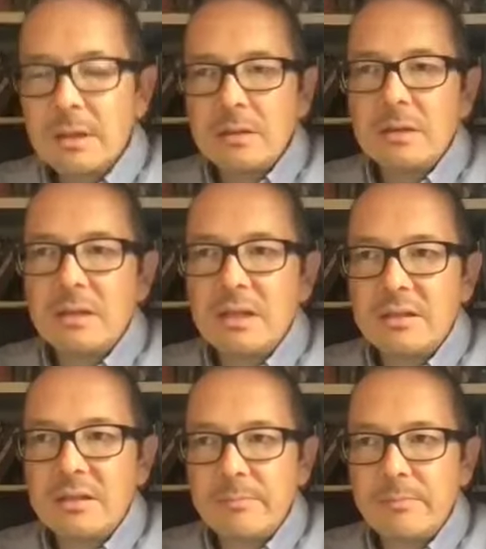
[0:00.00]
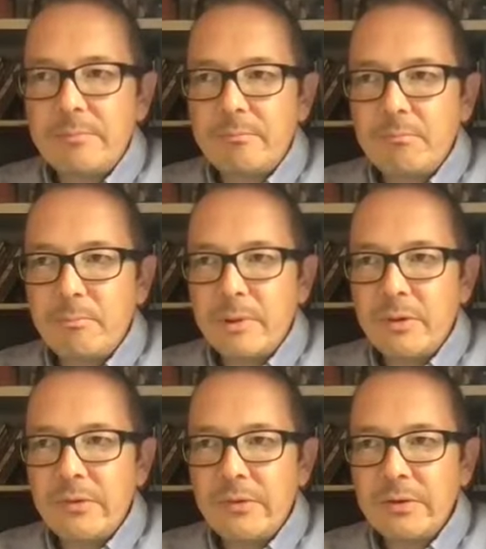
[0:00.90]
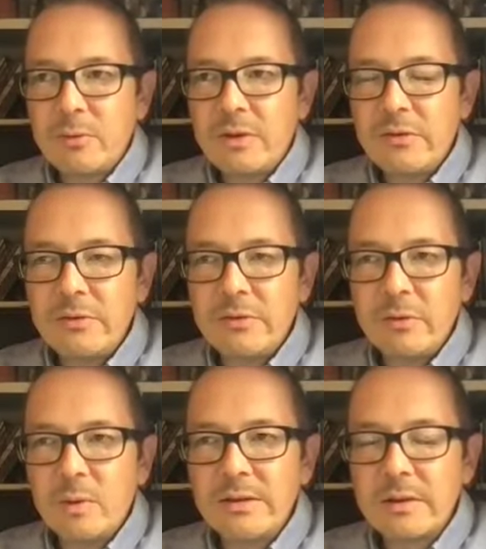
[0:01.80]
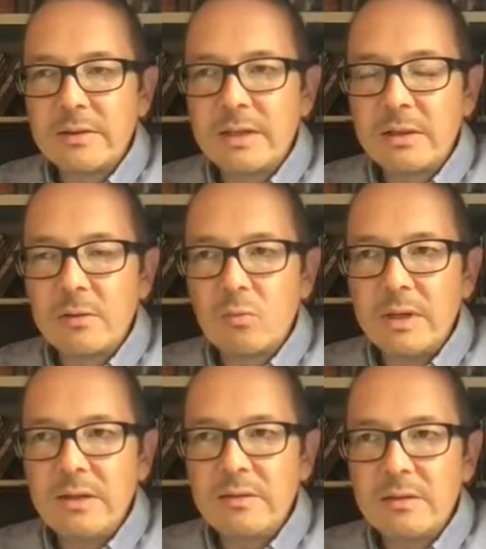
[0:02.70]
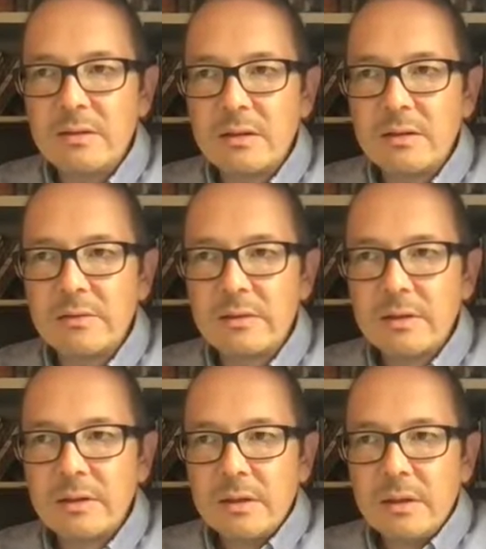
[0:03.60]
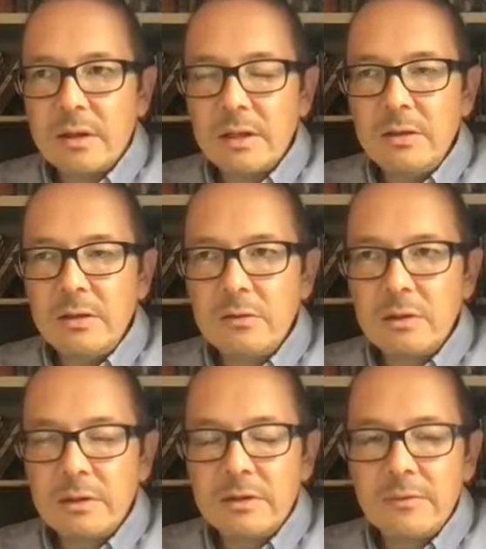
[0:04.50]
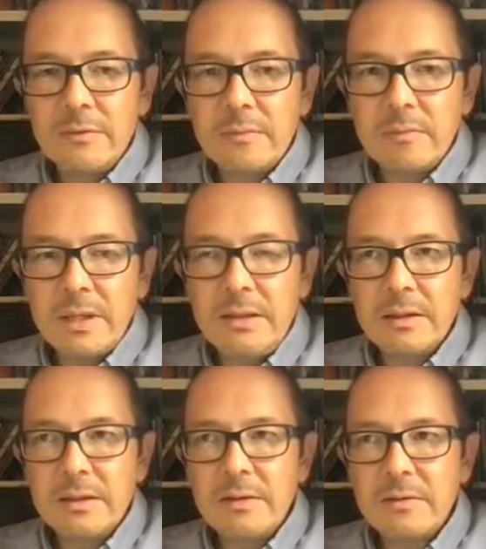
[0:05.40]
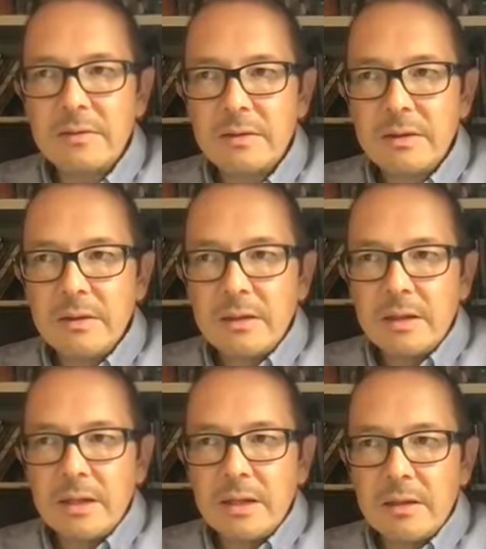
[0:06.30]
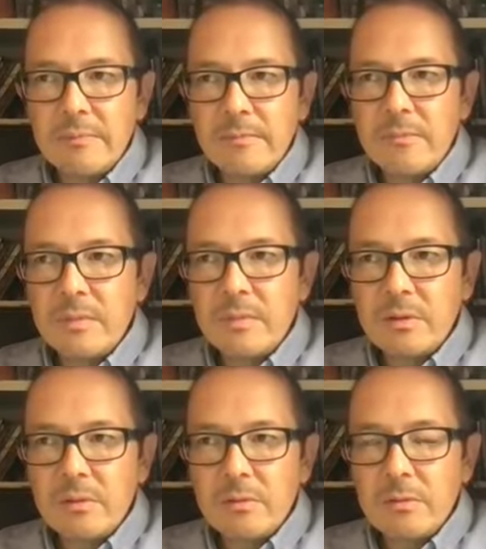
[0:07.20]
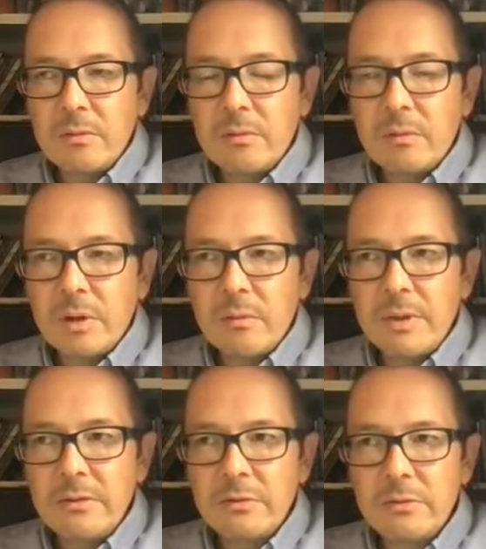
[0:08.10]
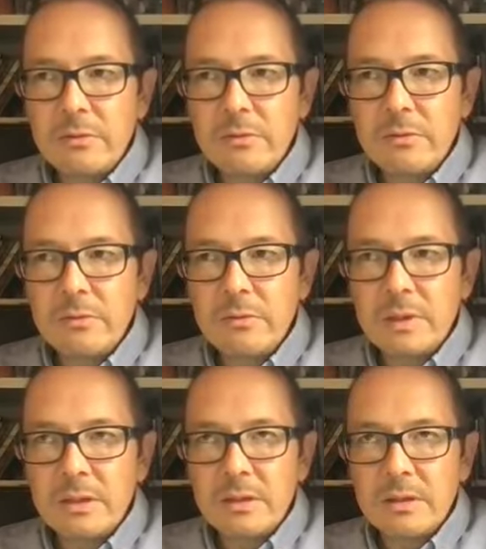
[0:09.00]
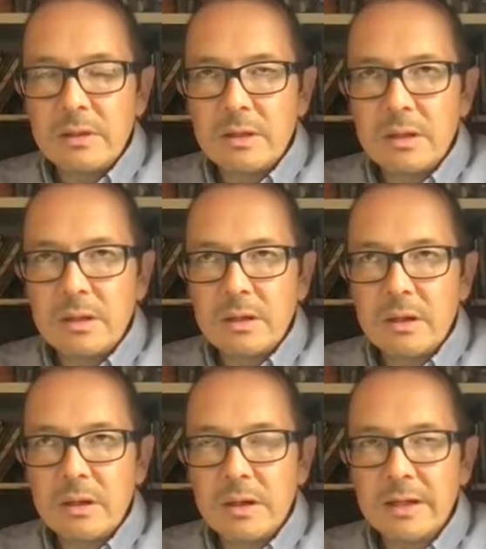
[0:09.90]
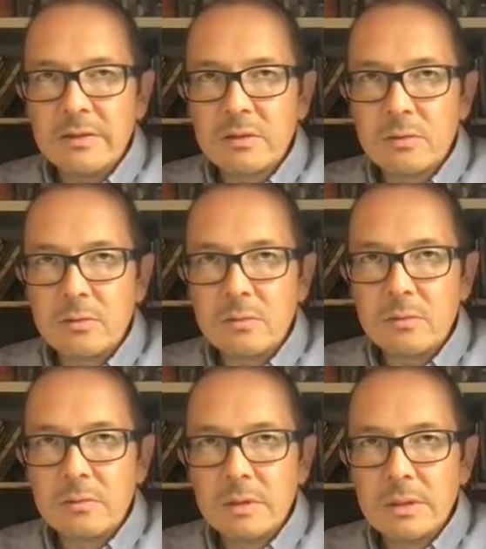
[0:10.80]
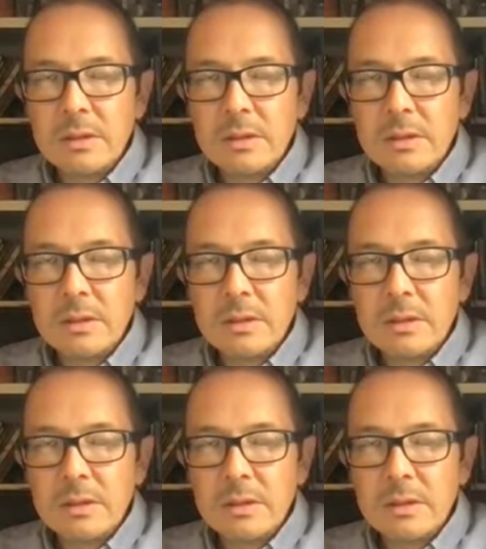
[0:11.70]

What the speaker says: I can kinda answer both of those questions at once. I think the reason that I use a lot of different media is, um, I went to, high school.